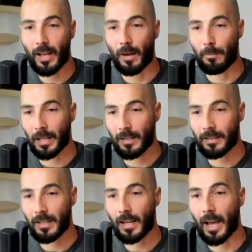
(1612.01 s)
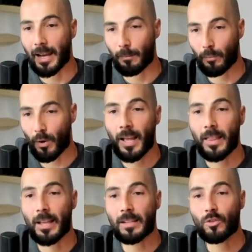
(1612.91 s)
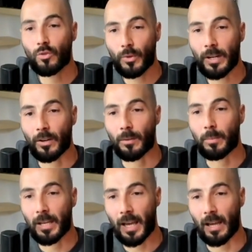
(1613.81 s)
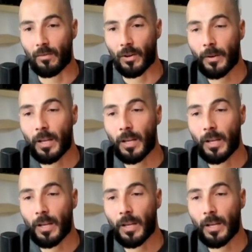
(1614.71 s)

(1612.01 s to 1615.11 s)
ability, and prompt that trigger behavior